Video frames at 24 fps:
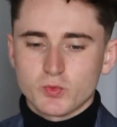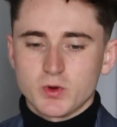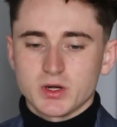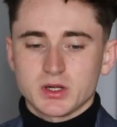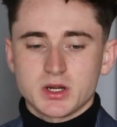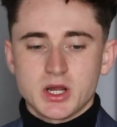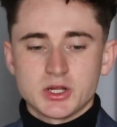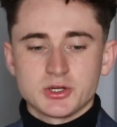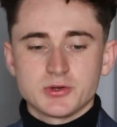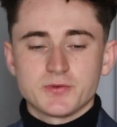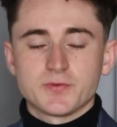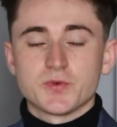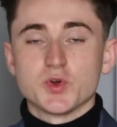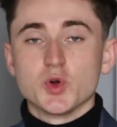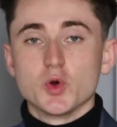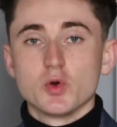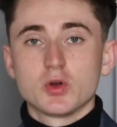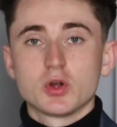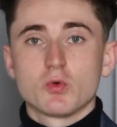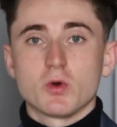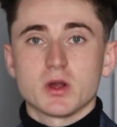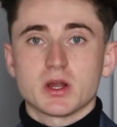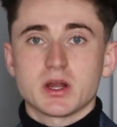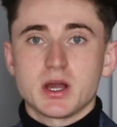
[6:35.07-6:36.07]
what kind of
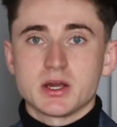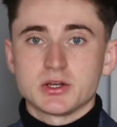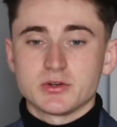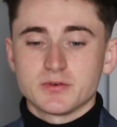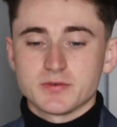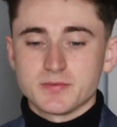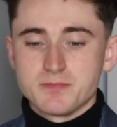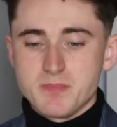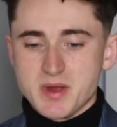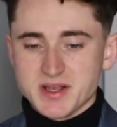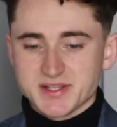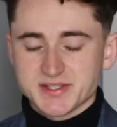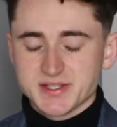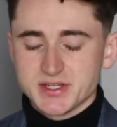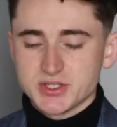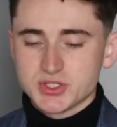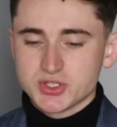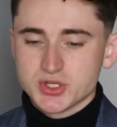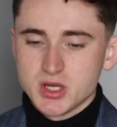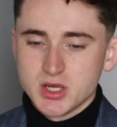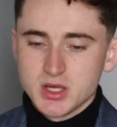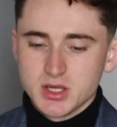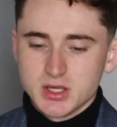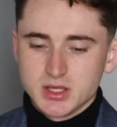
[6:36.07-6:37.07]
hook, what kind of
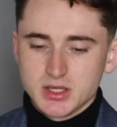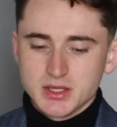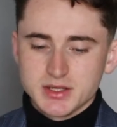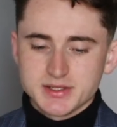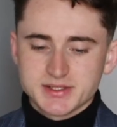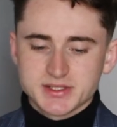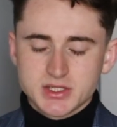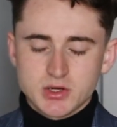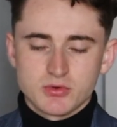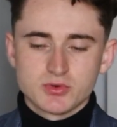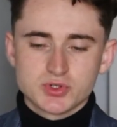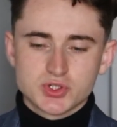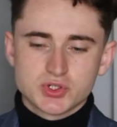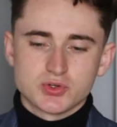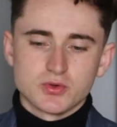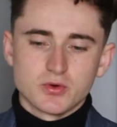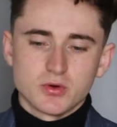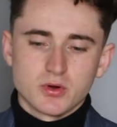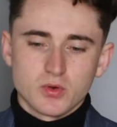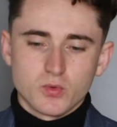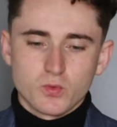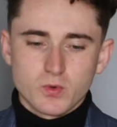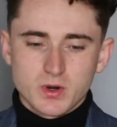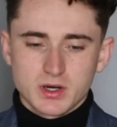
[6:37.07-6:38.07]
message is going
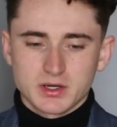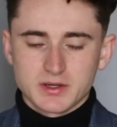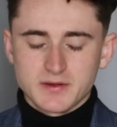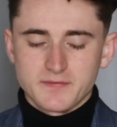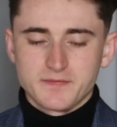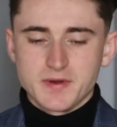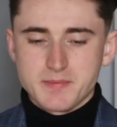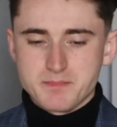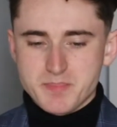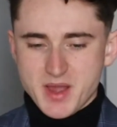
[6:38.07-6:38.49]
to work the